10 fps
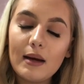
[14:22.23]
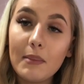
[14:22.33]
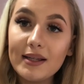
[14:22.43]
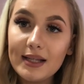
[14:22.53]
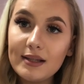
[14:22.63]

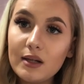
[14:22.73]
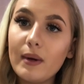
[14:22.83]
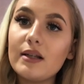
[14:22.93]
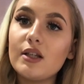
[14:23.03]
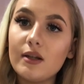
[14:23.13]
my sister
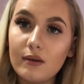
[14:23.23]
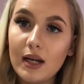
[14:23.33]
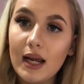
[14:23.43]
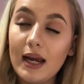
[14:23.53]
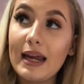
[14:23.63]
went to
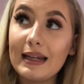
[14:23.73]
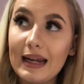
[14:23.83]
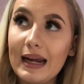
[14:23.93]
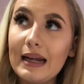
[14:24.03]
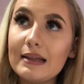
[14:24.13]
uni in
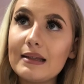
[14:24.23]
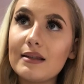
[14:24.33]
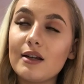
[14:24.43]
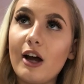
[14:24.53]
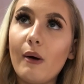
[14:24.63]
Leeds,
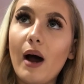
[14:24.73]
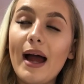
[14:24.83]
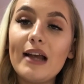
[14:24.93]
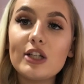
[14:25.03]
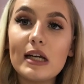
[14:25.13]
so I
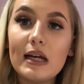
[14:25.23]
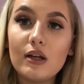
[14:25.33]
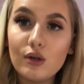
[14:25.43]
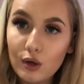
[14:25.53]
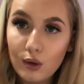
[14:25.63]
actually
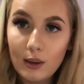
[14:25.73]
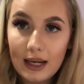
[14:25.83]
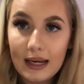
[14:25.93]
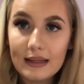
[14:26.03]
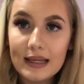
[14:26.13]
knew
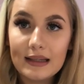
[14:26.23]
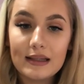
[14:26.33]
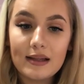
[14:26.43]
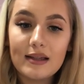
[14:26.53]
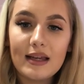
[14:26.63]
Leeds as
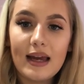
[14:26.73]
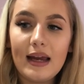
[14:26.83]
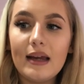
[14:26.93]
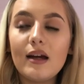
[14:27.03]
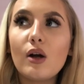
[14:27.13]
a city
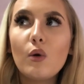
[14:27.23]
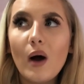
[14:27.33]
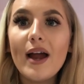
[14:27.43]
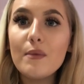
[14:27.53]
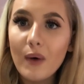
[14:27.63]

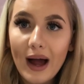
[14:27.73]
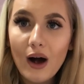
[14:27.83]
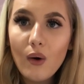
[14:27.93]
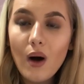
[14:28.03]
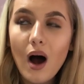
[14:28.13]
quite
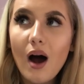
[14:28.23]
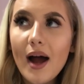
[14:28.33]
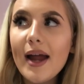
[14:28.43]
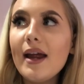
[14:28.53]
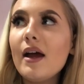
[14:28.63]
well. I
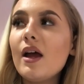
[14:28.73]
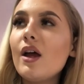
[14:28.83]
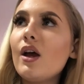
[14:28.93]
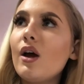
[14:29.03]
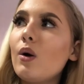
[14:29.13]

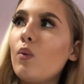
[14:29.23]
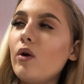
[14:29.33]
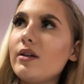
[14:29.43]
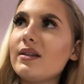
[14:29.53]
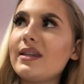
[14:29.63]

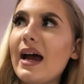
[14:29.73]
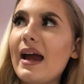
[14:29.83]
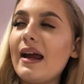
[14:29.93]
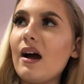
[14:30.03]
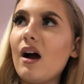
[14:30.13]
wouldn't say
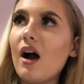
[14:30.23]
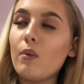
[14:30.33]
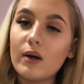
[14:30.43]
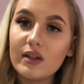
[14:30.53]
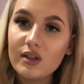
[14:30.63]
I
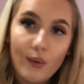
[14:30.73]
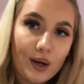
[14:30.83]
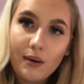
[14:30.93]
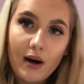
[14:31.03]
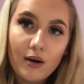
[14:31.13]
wanted to go
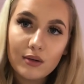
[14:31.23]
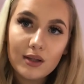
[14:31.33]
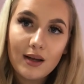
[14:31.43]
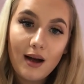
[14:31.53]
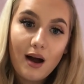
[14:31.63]
anywhere else.
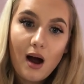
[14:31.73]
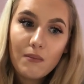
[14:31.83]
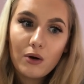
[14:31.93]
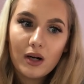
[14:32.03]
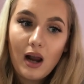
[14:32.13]
I'm
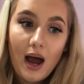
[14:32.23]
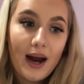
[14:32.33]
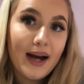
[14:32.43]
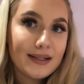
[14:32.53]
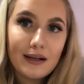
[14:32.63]
not gonna lie,
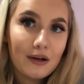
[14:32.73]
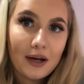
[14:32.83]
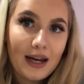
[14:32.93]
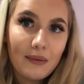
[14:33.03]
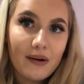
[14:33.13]
I didn't look
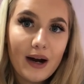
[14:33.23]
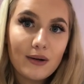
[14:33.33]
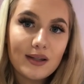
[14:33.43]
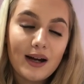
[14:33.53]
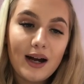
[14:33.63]
anywhere
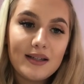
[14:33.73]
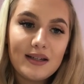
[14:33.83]
else. Like, I